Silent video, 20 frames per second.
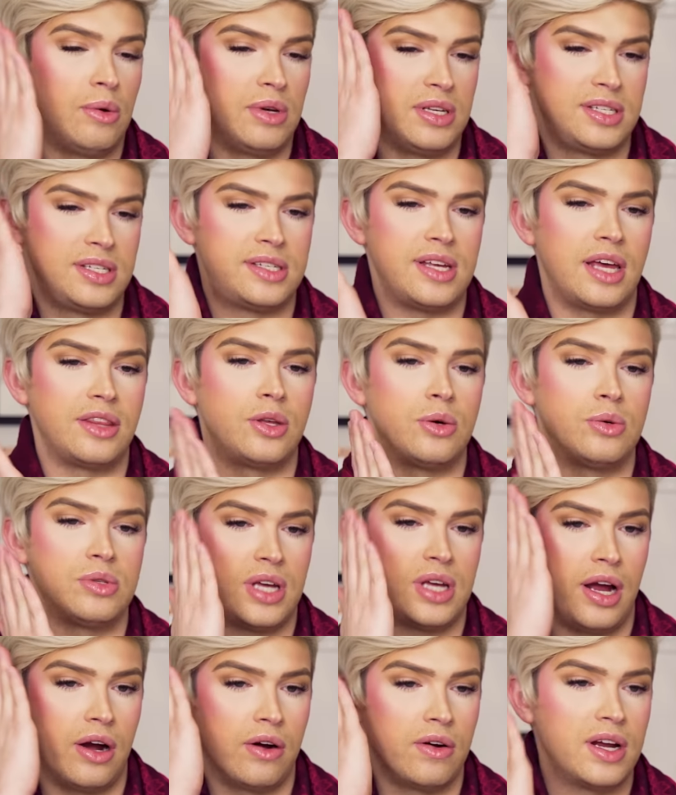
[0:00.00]
always set
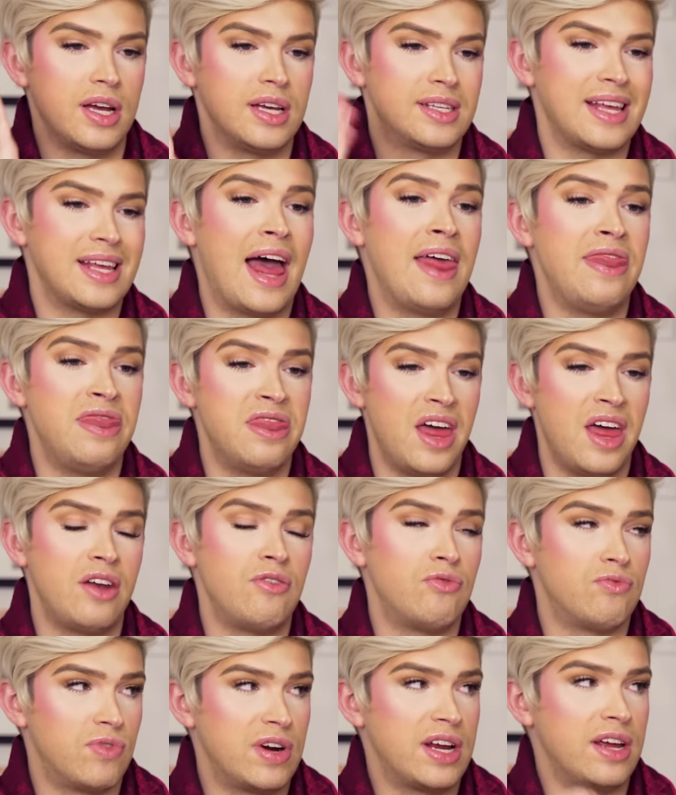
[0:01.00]
those areas and
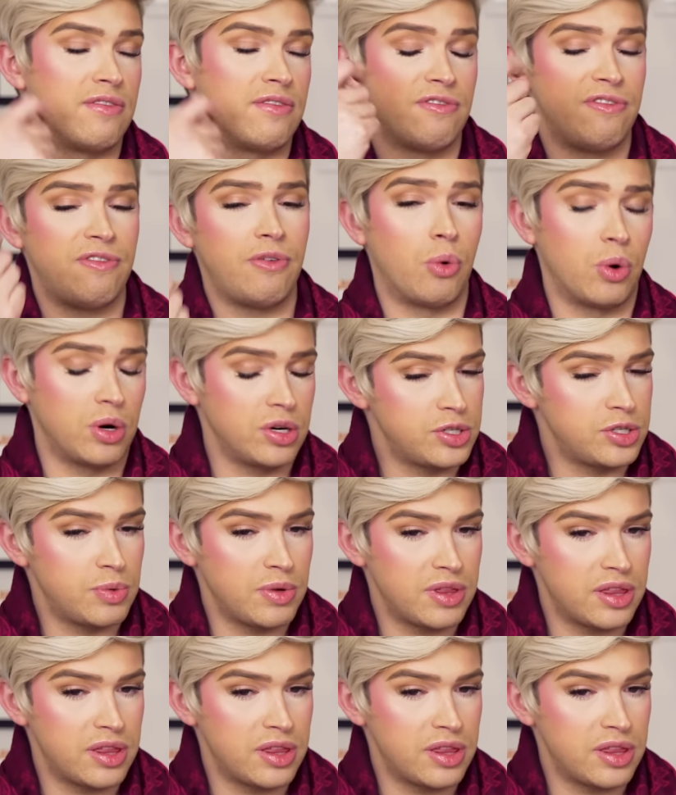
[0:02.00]
then reinforce